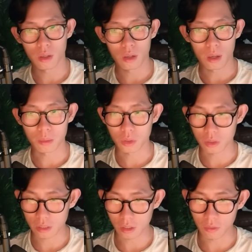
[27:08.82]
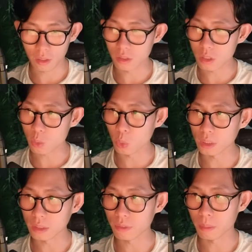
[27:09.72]
I'm so sick of like just
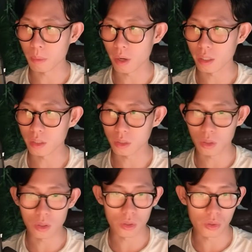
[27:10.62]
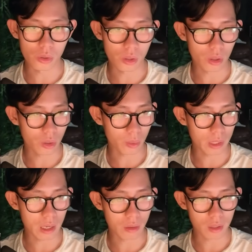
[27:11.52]
waiting for price to go all the way
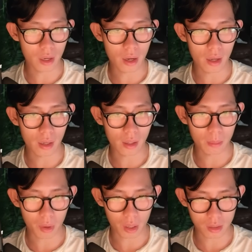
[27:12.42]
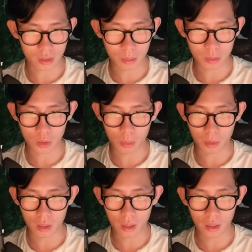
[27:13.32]
down there, and like price seems to
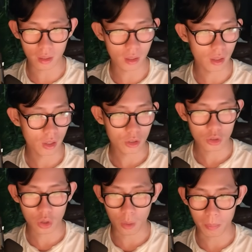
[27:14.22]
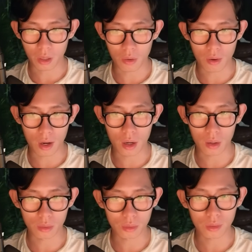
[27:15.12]
be like chopping
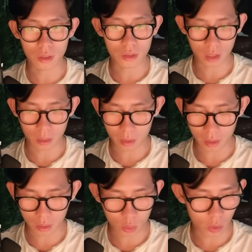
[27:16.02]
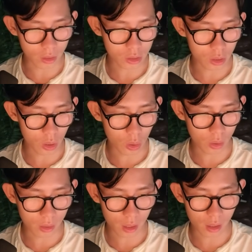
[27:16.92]
around. It's gonna be quite slow
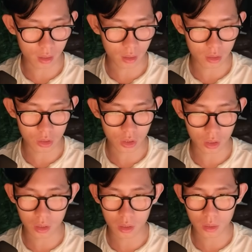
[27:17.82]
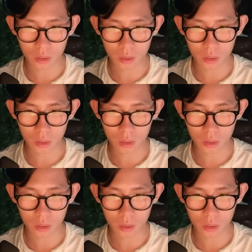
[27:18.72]
again and shit.